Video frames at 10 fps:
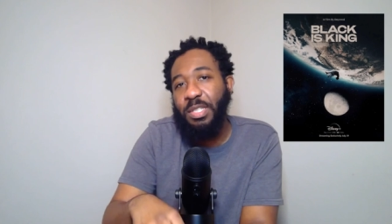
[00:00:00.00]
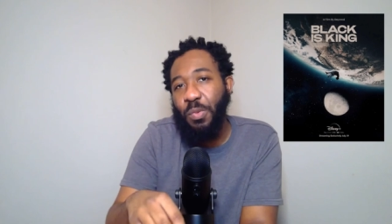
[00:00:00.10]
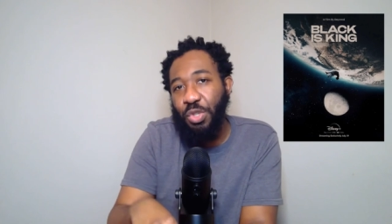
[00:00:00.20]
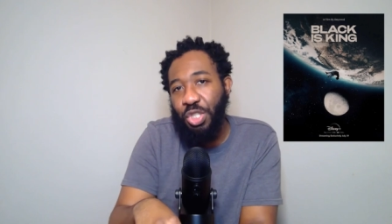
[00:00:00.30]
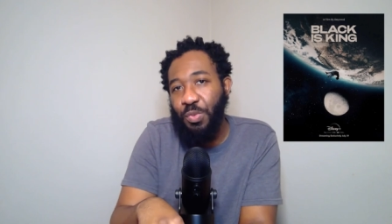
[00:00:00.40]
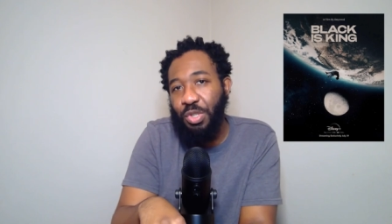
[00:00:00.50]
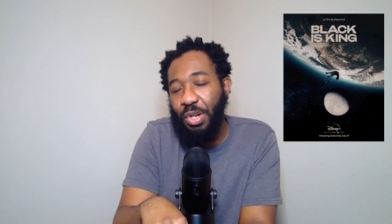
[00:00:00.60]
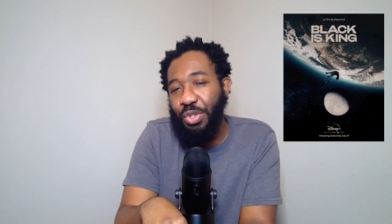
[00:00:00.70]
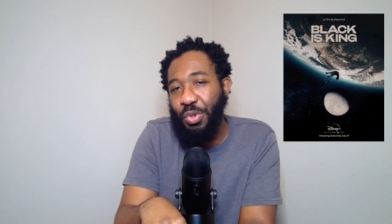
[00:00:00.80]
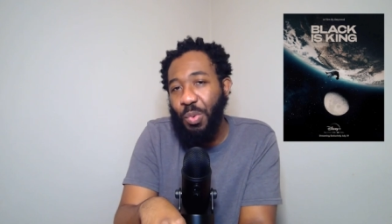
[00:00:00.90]
what she was going
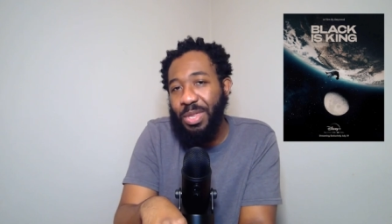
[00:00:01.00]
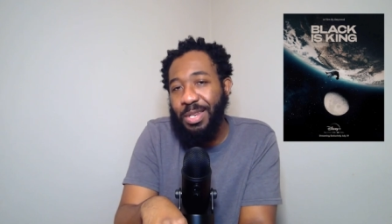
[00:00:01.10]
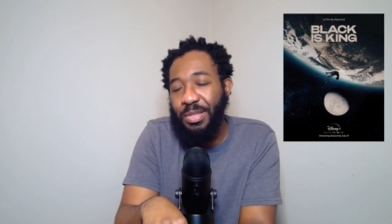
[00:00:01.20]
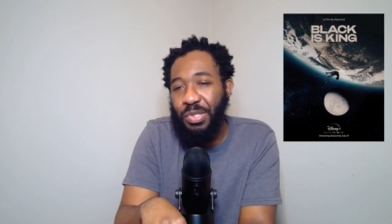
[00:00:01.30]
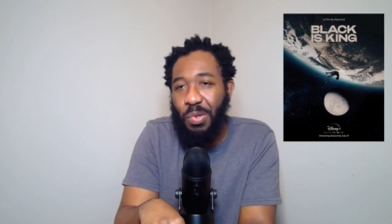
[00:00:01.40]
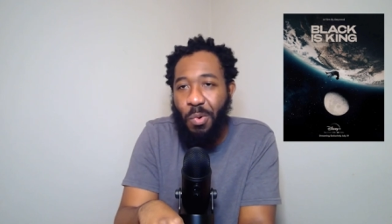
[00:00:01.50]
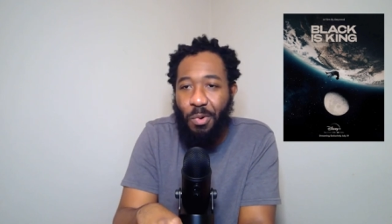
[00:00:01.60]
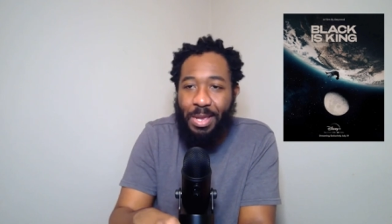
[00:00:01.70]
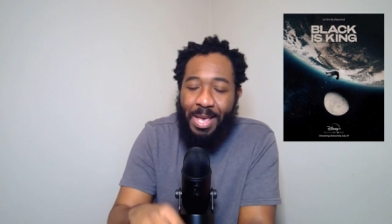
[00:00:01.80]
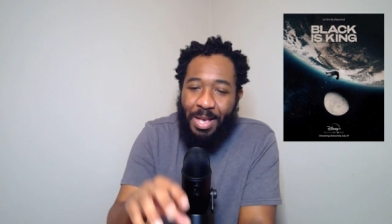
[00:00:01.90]
to do within this
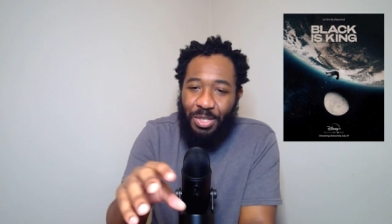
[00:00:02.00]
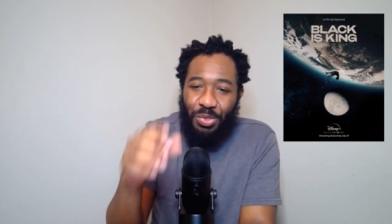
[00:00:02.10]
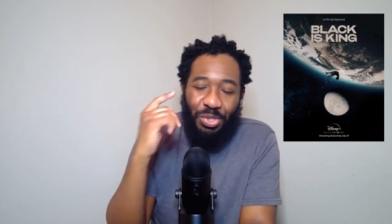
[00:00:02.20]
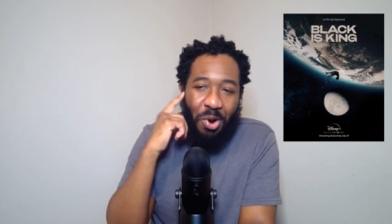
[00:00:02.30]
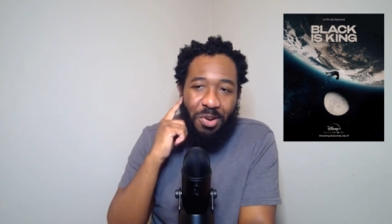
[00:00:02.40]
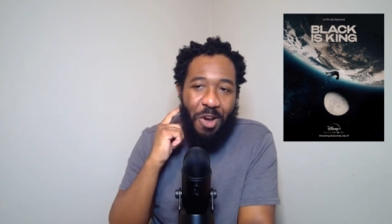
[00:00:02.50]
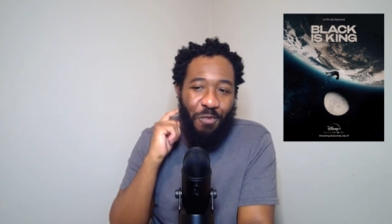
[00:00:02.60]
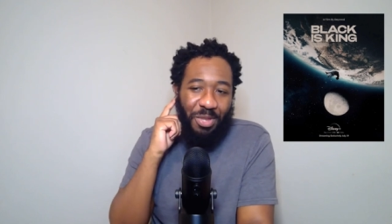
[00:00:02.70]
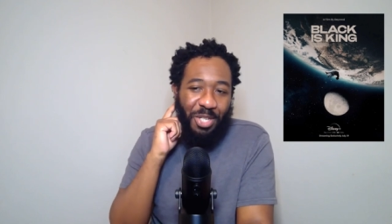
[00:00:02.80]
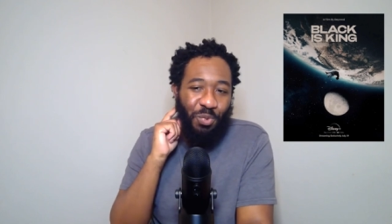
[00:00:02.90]
story. So starting off
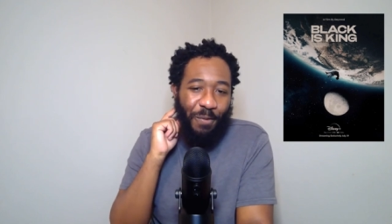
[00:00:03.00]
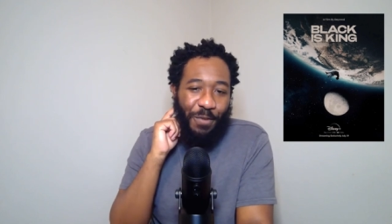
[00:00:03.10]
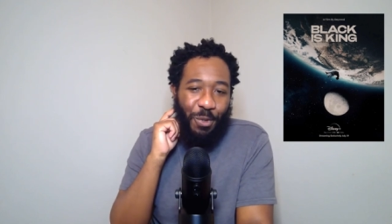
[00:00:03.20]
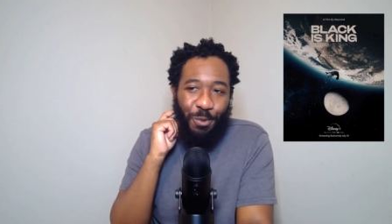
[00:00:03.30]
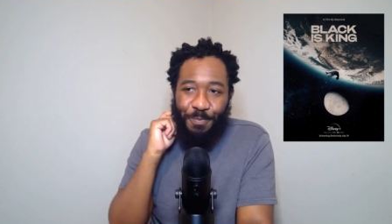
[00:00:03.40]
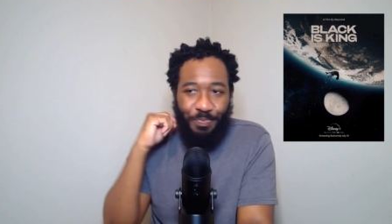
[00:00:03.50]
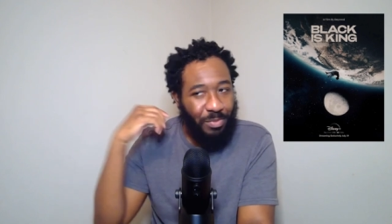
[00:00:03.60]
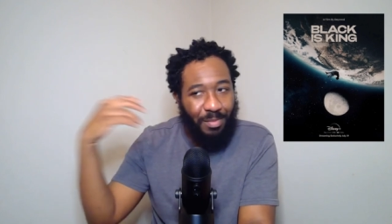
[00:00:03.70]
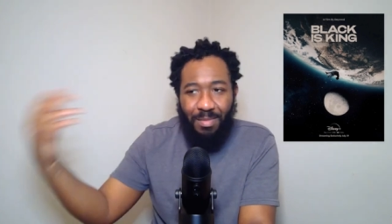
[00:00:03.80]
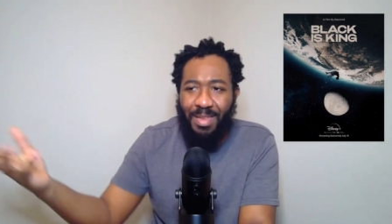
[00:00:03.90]
with this review
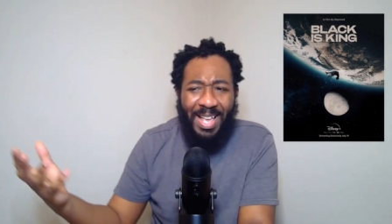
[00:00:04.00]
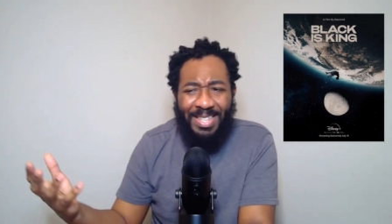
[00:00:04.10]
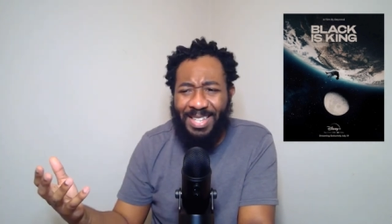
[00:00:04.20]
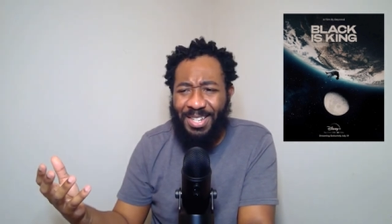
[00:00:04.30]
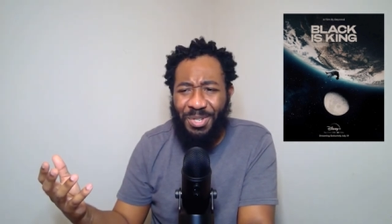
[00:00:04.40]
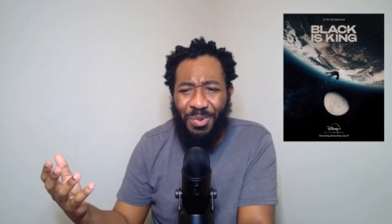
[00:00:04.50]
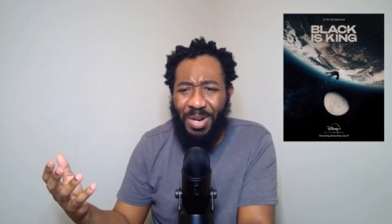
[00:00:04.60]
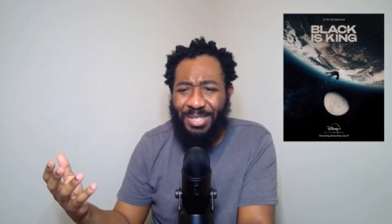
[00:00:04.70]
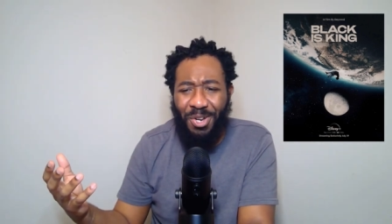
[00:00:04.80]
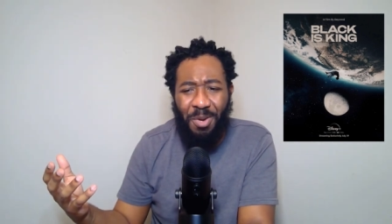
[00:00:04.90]
as I do,
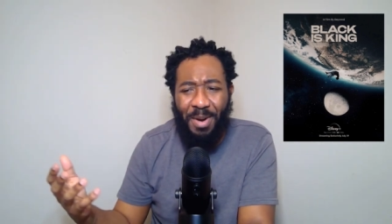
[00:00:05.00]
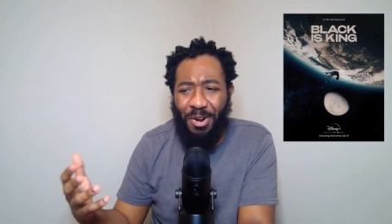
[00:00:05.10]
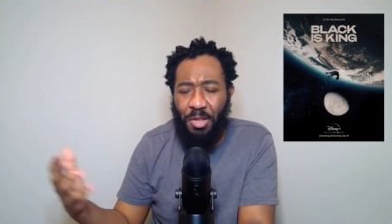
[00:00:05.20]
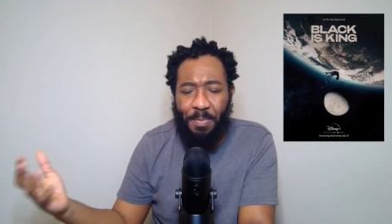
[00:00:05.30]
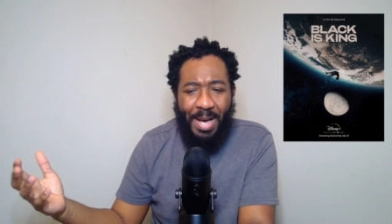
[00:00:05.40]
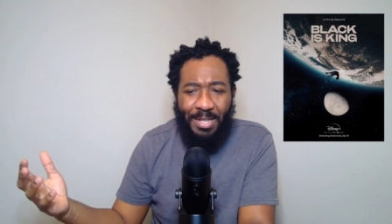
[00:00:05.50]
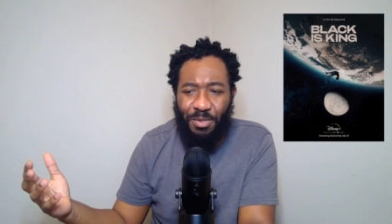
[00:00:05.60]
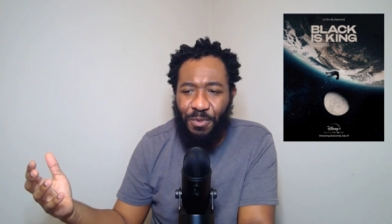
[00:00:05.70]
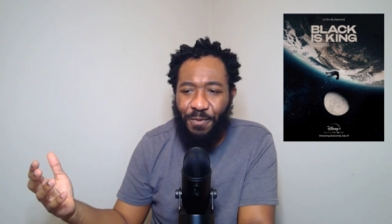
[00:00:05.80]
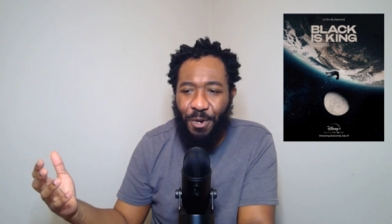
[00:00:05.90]
I talk about all the
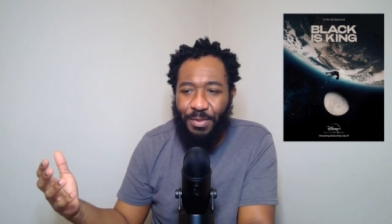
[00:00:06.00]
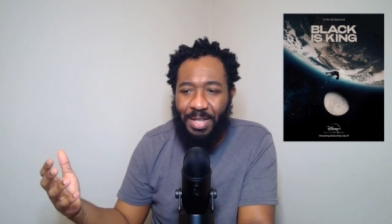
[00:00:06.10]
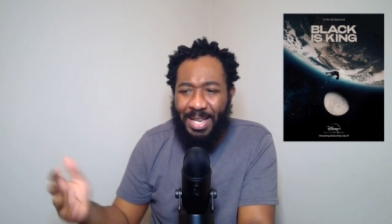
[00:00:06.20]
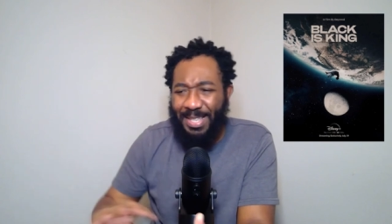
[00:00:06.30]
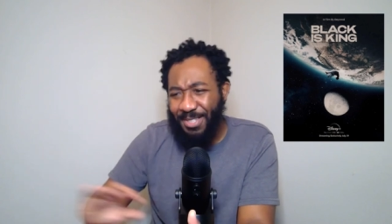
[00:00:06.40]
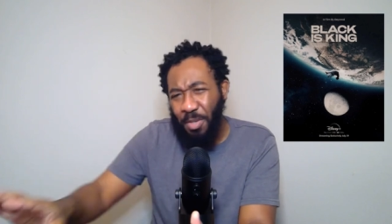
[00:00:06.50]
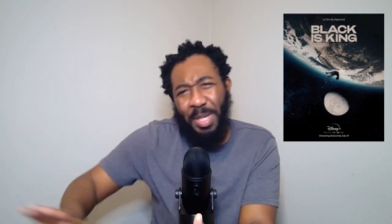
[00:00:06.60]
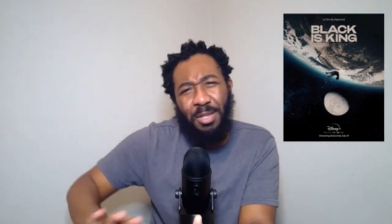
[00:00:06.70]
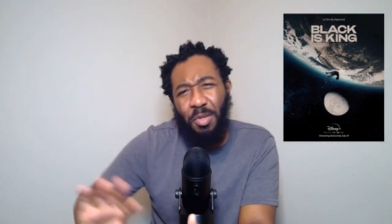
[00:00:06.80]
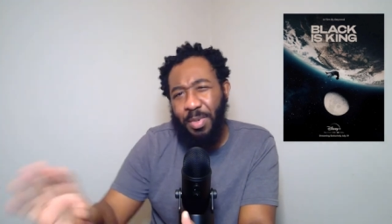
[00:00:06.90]
positives first. This is going to be
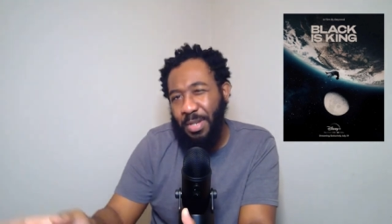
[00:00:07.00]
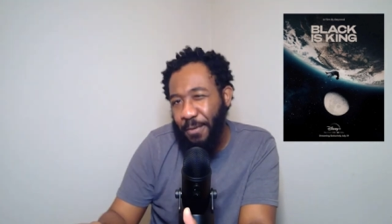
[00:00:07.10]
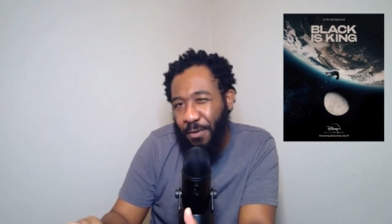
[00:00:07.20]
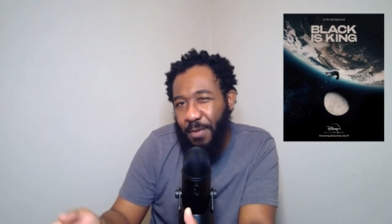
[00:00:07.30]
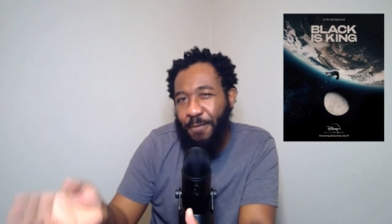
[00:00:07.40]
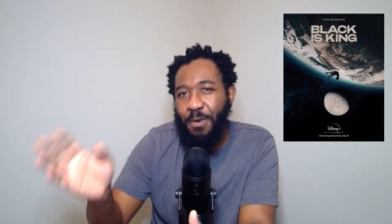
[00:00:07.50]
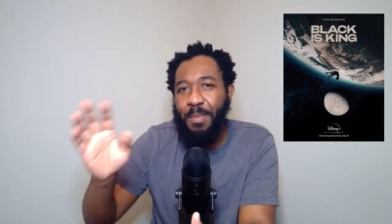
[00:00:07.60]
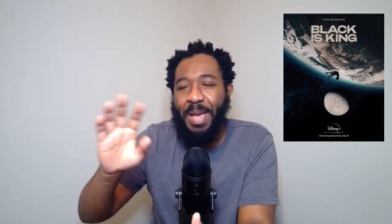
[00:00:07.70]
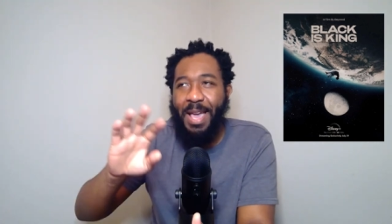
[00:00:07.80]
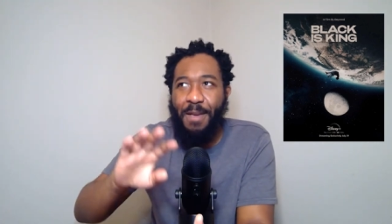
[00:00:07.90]
a little bit different
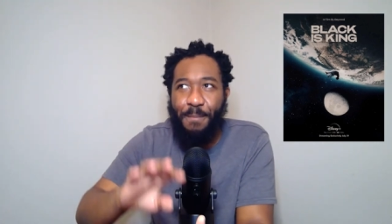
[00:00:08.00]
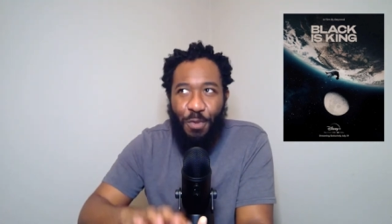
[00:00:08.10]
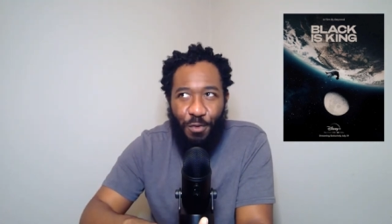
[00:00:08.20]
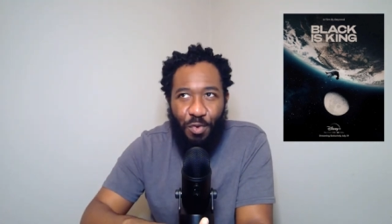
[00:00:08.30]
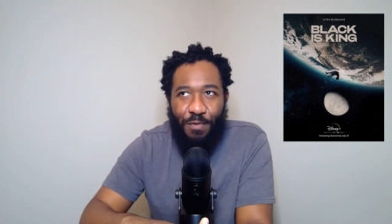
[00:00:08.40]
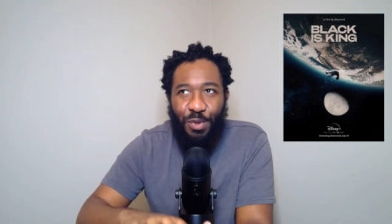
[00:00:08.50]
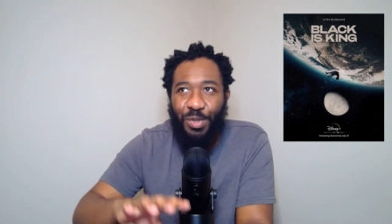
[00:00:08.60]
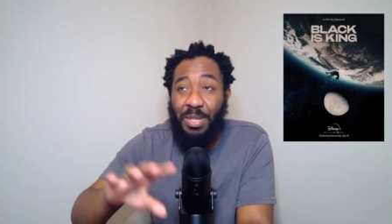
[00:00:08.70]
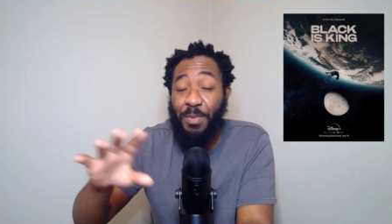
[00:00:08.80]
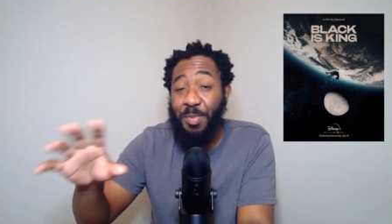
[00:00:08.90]
from a movie review
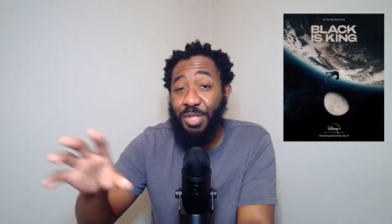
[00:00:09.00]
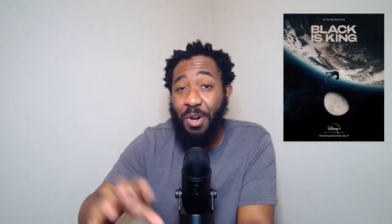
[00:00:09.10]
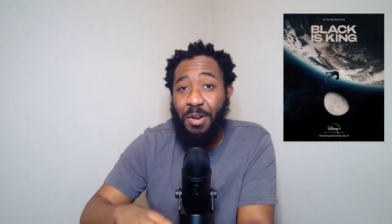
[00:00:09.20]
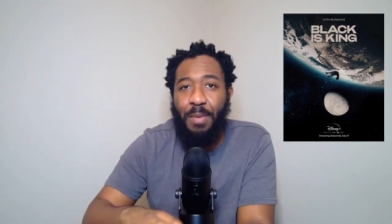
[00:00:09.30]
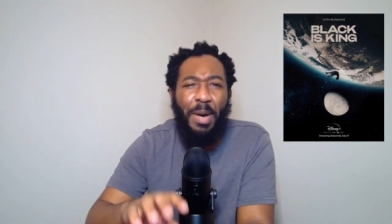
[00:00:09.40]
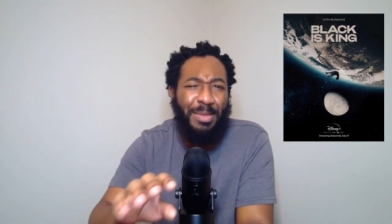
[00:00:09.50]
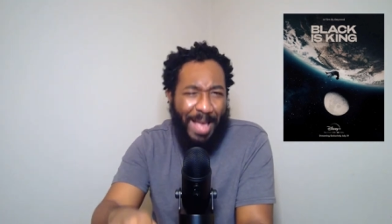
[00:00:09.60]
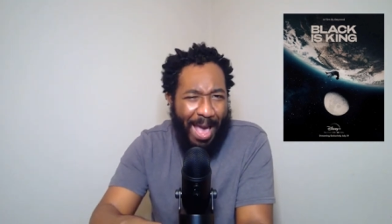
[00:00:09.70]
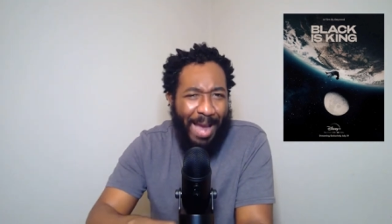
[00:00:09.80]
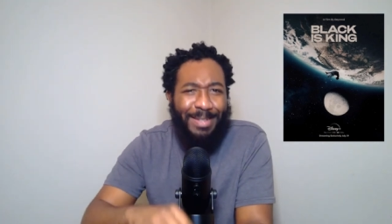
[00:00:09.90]
because I'm going to be talking about
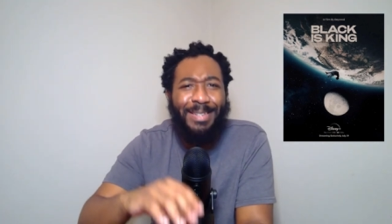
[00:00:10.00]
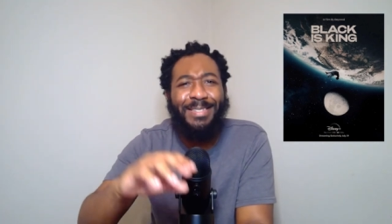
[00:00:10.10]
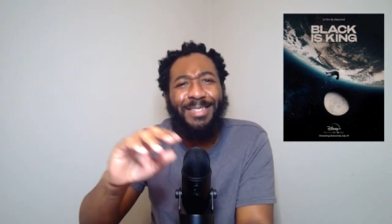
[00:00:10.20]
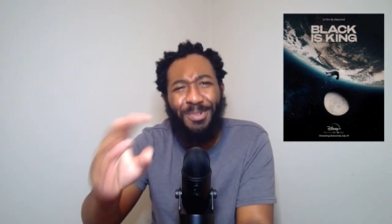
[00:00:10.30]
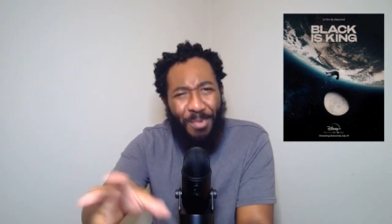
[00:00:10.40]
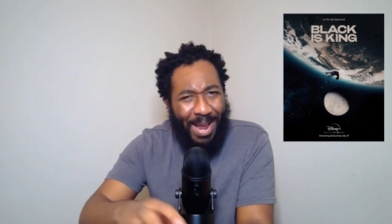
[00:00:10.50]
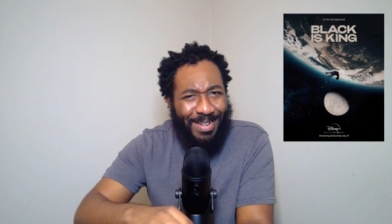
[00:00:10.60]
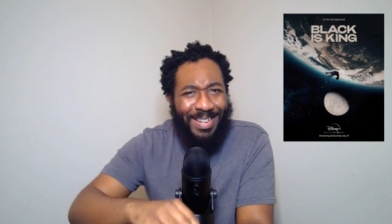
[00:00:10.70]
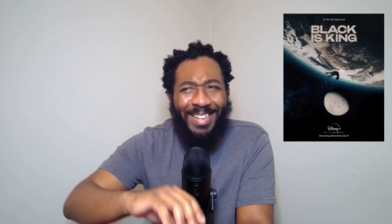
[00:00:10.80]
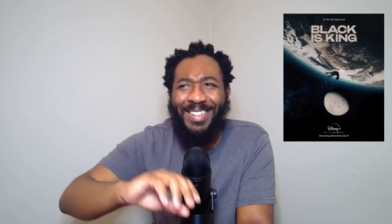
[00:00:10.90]
the acting, the directing,